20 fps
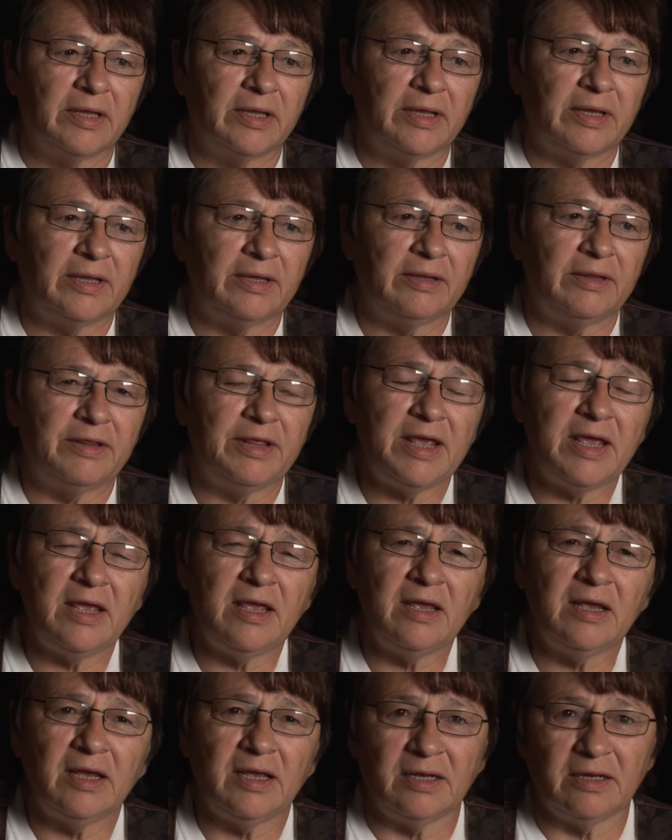and
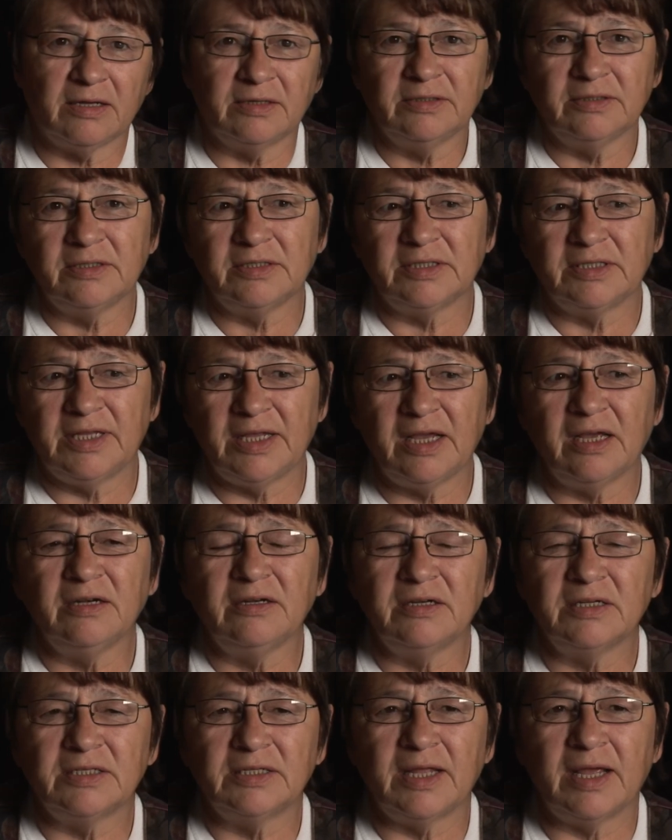they can under, they
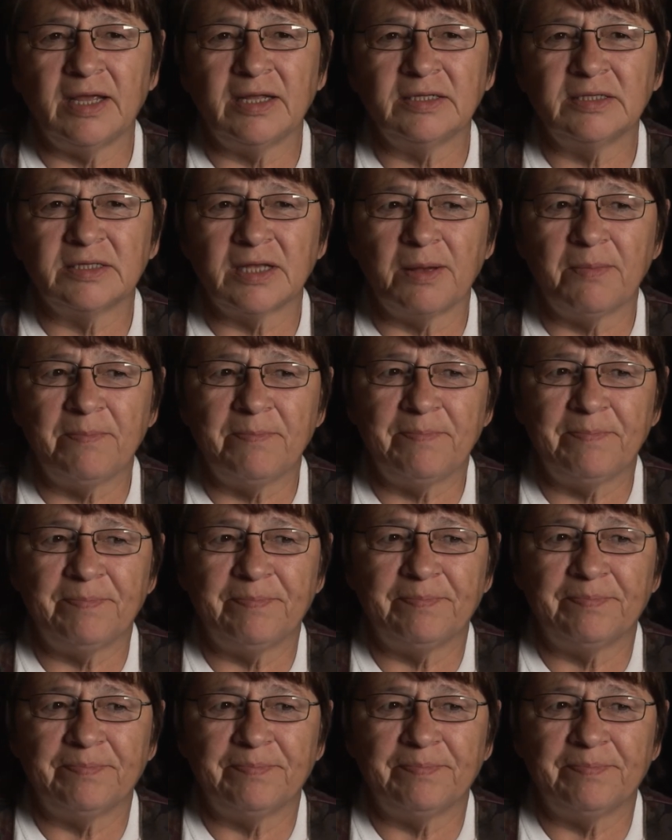understand some